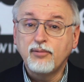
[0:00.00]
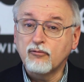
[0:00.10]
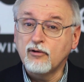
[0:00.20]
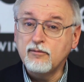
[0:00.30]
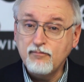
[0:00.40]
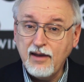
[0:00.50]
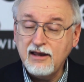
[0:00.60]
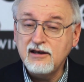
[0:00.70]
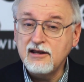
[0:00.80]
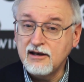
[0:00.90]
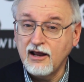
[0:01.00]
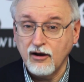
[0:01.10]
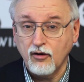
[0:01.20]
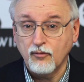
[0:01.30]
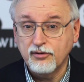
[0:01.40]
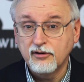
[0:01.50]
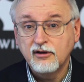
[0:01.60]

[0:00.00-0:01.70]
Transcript: But we may need help